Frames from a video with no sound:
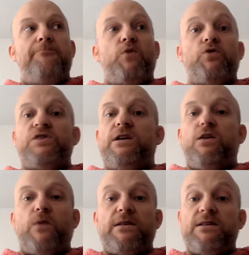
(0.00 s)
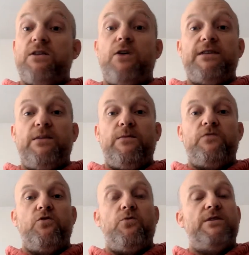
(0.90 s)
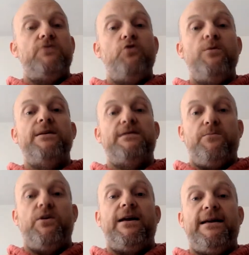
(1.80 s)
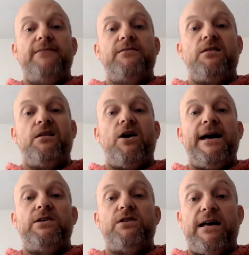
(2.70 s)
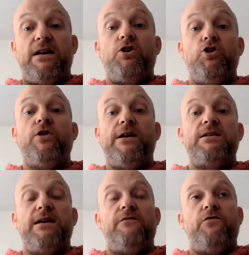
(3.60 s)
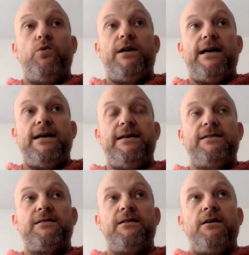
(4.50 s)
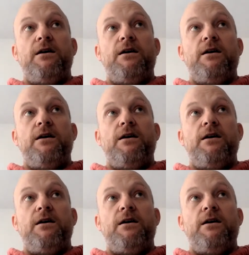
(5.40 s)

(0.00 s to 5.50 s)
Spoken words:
or certainly the way to start dealing with trauma, is normally to bring it into the light and acknowledge it for what it is.